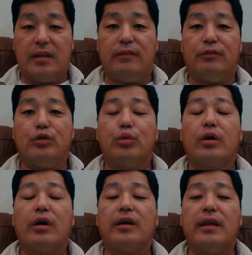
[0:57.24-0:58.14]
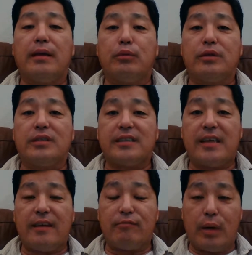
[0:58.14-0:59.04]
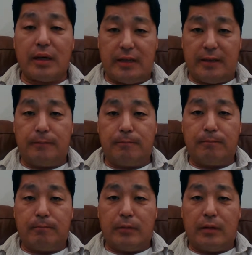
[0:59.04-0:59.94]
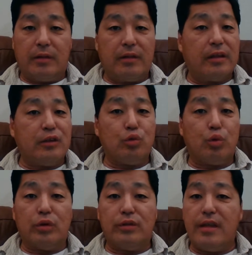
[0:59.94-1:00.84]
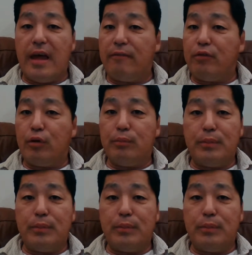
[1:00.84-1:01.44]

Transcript: If you are unable to save money, then you will never